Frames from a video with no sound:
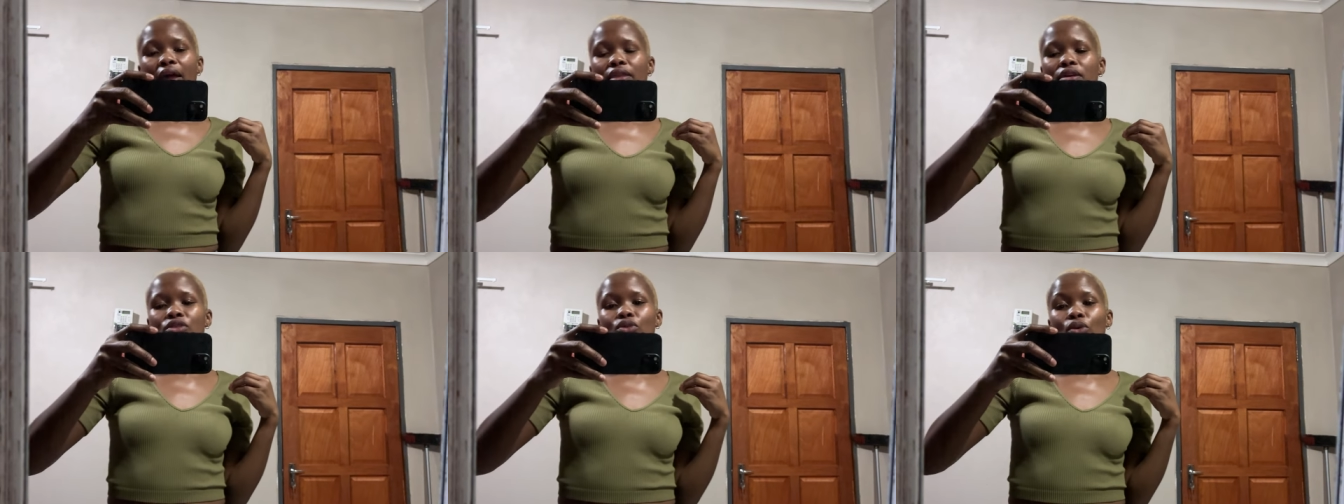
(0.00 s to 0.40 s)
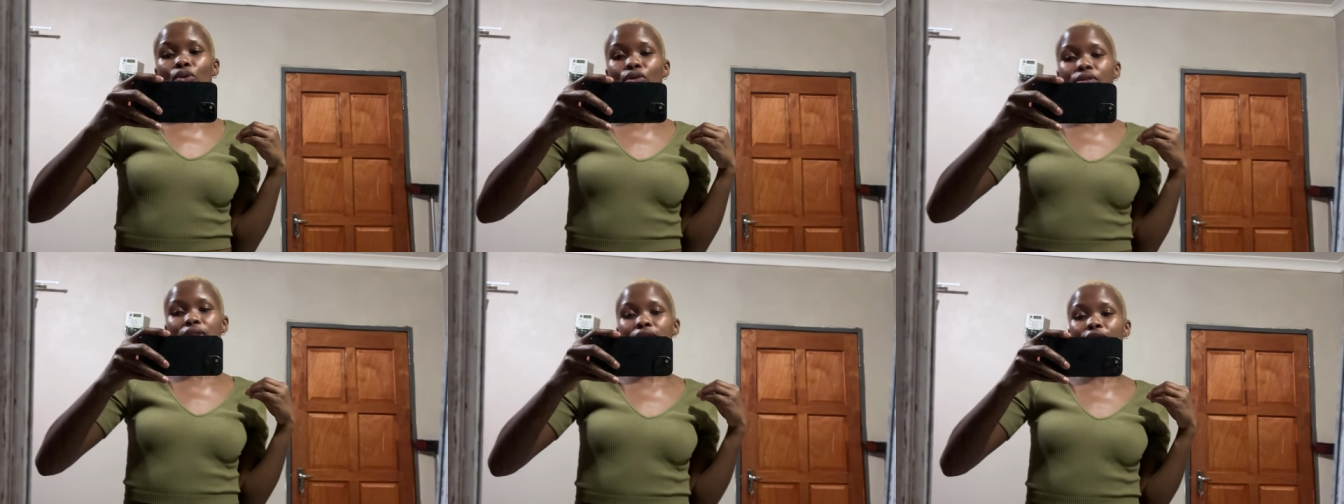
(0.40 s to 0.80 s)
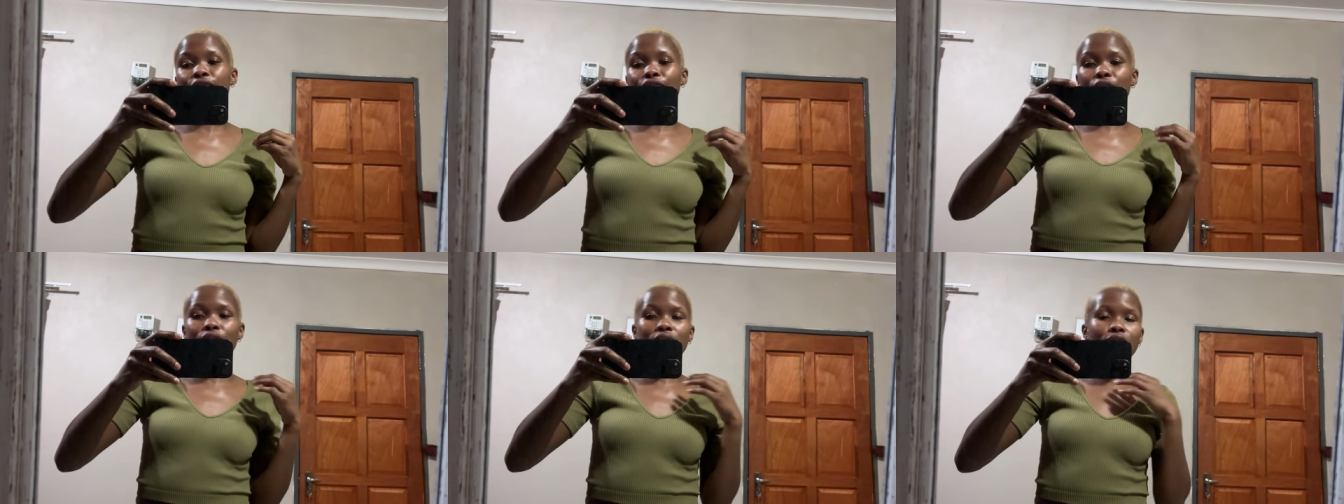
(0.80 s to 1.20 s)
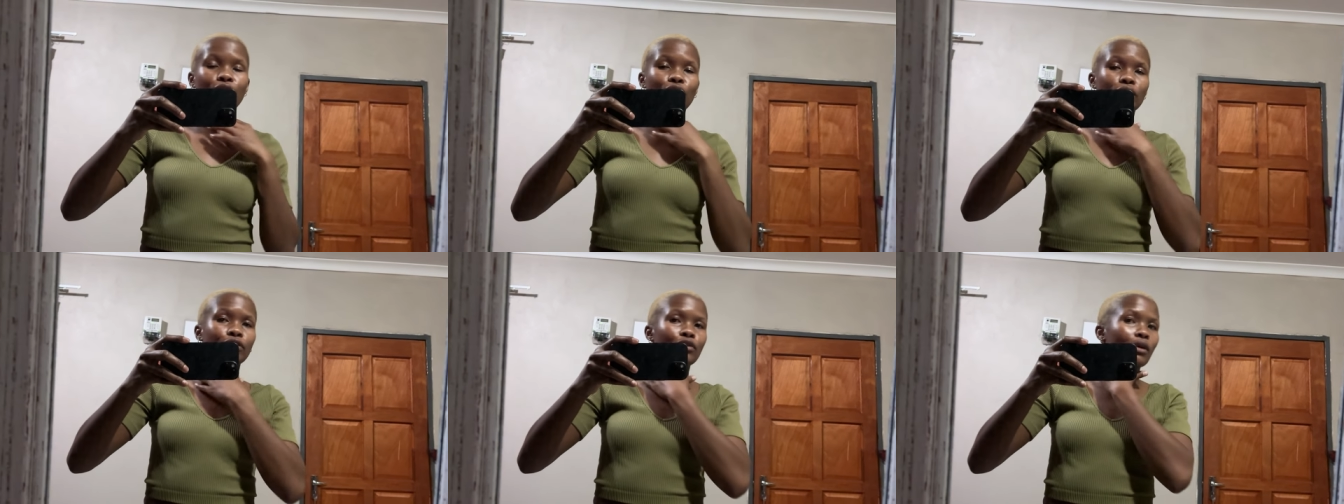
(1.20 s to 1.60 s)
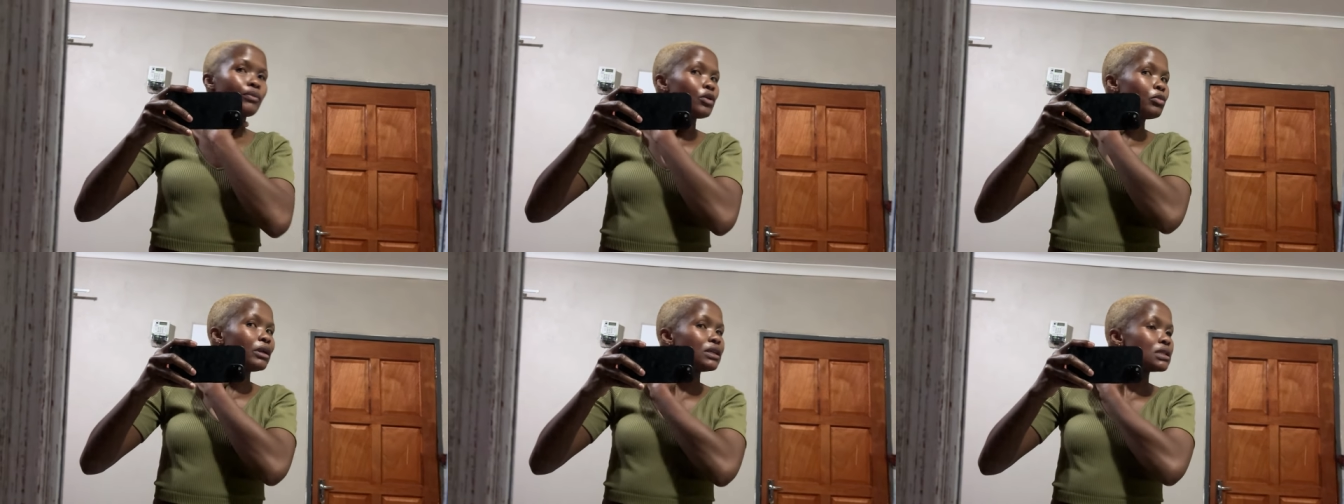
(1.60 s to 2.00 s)
the door looks very different from
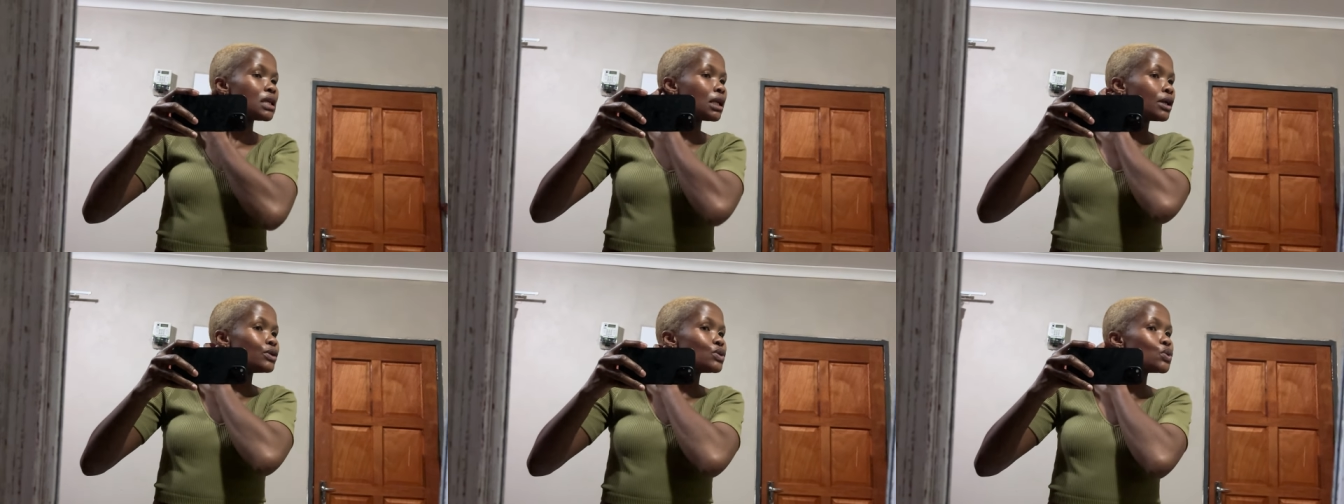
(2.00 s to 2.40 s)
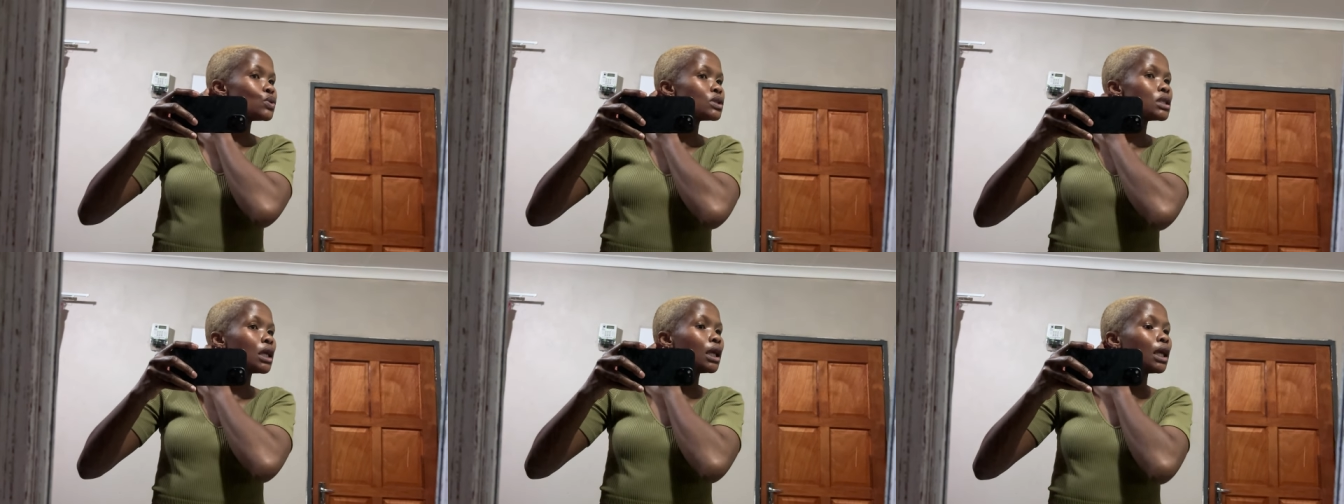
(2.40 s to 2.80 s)
the place that I used to stay